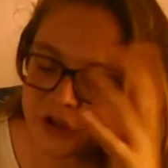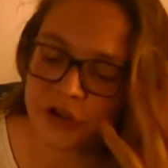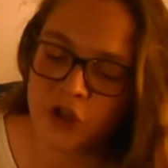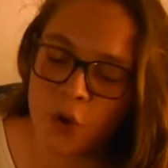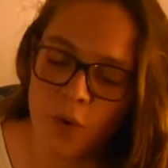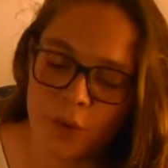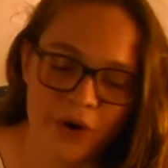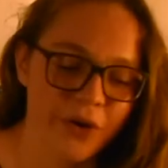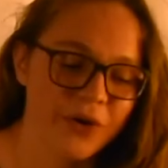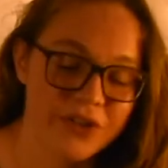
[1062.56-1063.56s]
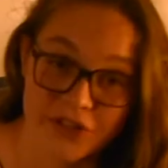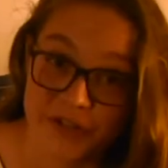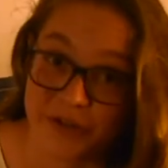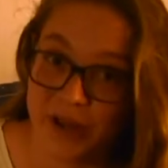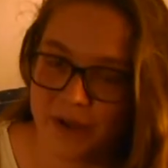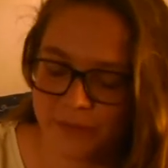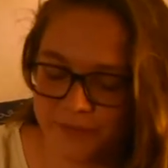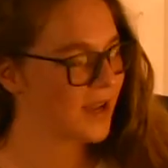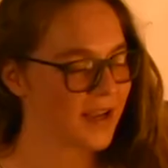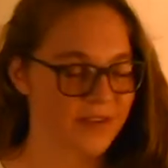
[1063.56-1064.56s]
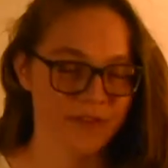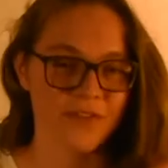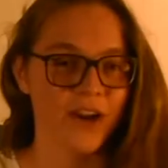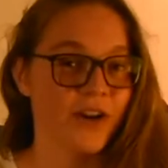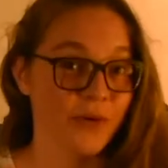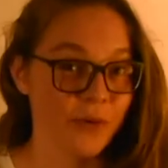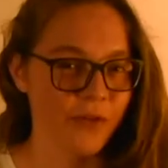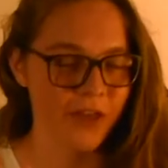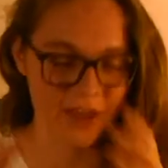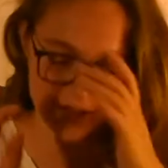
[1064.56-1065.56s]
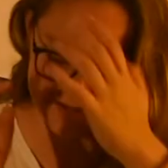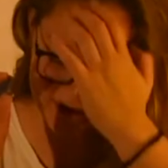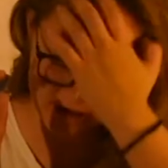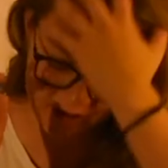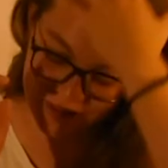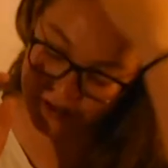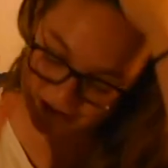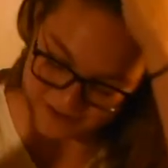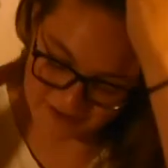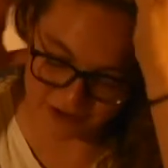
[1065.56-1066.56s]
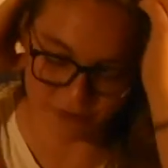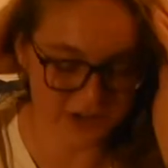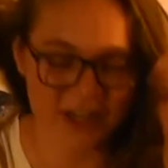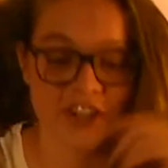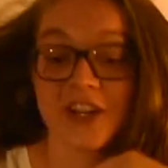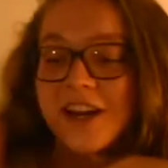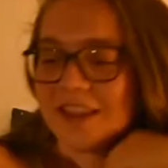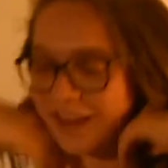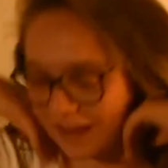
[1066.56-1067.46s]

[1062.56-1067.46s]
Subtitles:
You know what we're going to do now? It's a very cool thing and like it's like a really shitty